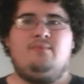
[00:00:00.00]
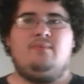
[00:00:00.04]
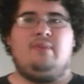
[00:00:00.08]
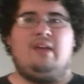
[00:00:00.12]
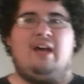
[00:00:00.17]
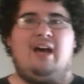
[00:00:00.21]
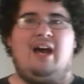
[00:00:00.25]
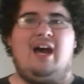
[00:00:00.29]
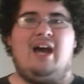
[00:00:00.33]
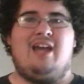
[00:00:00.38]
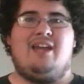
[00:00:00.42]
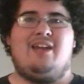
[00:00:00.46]

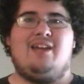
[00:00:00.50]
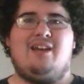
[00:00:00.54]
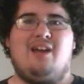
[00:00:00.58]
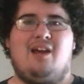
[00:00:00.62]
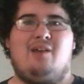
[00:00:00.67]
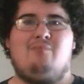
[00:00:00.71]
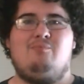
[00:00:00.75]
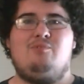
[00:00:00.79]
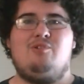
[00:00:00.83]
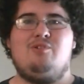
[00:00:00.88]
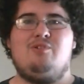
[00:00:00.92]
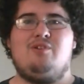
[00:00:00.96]
Hi,
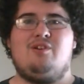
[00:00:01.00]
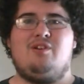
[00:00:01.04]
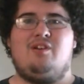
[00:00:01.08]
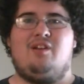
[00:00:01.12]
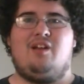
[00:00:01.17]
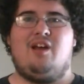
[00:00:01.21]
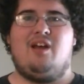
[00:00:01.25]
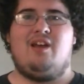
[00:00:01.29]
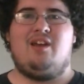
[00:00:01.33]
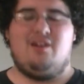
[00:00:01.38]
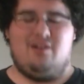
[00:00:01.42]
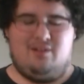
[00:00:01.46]
I'm
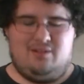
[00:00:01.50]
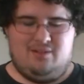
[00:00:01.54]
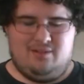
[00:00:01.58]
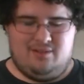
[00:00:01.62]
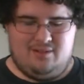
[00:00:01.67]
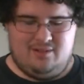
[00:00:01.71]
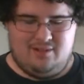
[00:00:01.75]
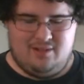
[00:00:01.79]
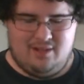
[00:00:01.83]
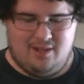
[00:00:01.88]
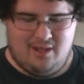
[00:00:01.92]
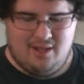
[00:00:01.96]
Ukilla,
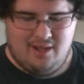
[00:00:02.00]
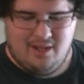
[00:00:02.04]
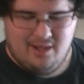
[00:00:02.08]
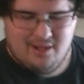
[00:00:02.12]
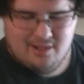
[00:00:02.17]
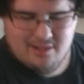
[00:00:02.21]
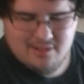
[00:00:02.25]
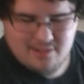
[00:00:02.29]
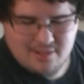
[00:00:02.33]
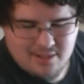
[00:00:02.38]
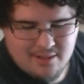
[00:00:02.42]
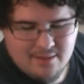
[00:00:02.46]

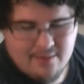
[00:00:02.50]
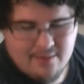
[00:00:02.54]
and